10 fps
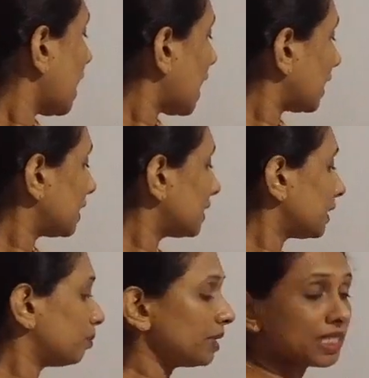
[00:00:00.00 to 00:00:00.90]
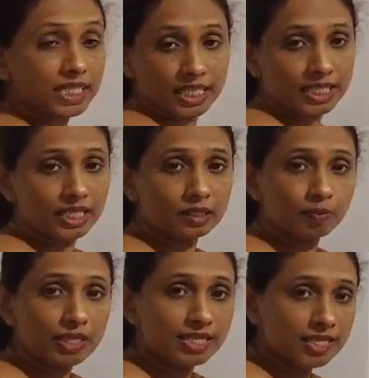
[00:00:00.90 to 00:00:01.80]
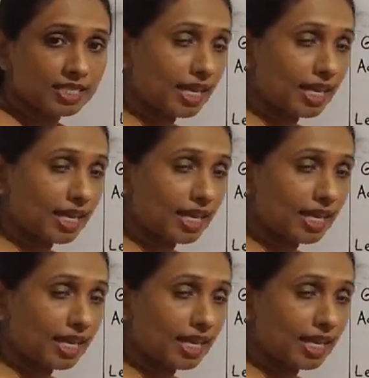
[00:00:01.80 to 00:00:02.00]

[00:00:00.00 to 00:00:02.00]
under the administration expenses